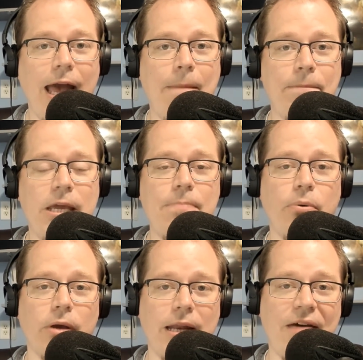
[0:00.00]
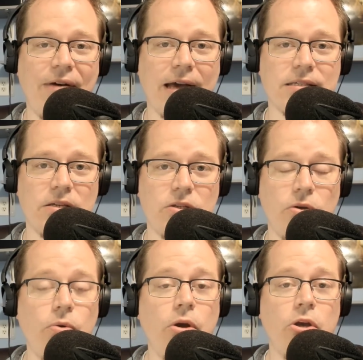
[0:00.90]
and people can have access
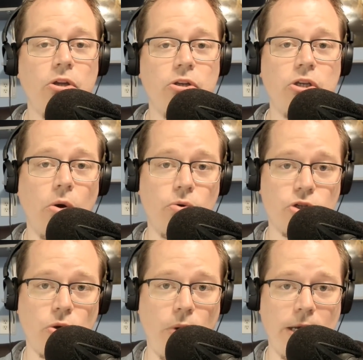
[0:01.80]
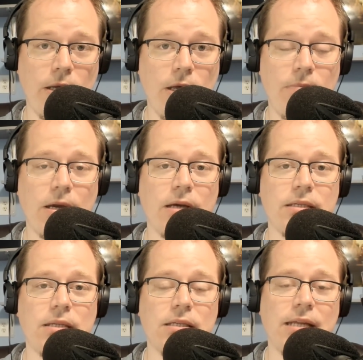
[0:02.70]
to Dogecoin because
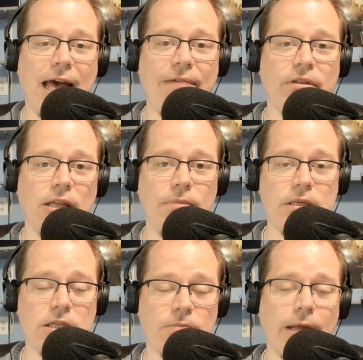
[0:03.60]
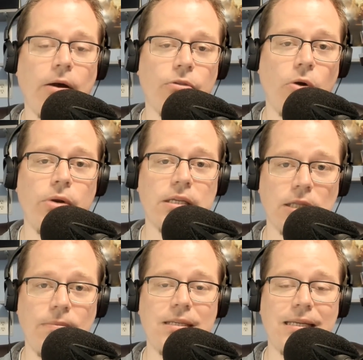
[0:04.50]
it doesn't have a limited supply, although it is
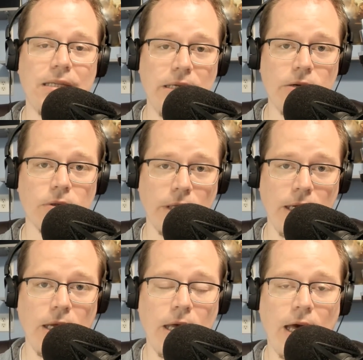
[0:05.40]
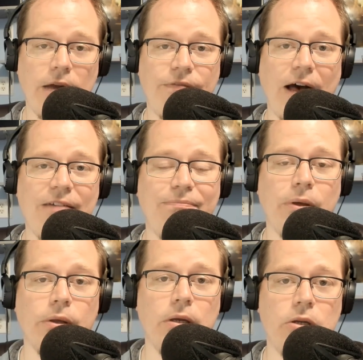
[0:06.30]
limited yearly at 5
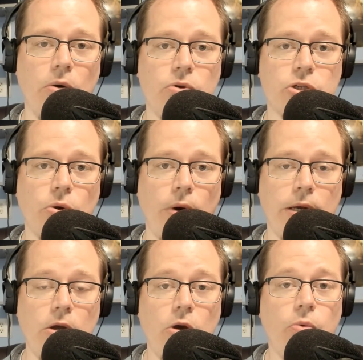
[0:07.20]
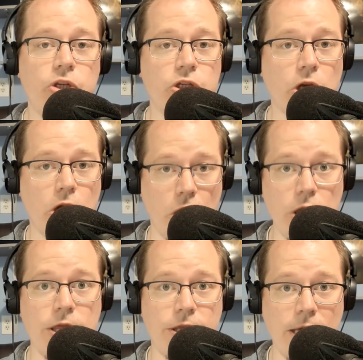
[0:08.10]
billion Dogecoin, which is a
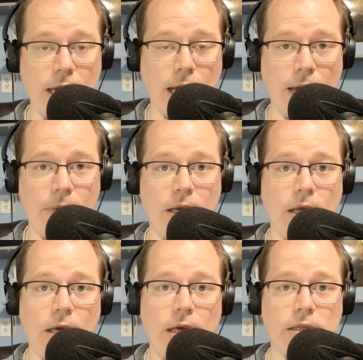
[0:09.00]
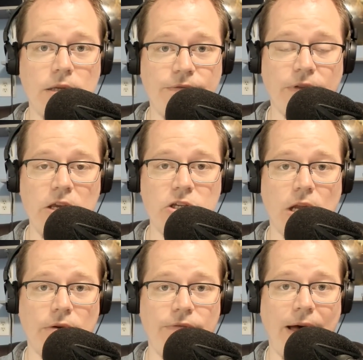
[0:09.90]
good thing. I mean, its
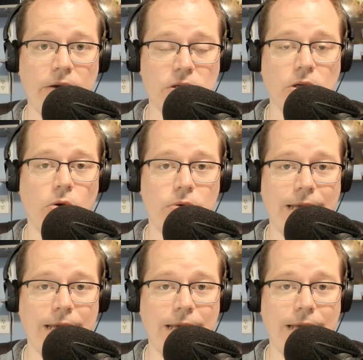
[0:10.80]
inflationary value is going to go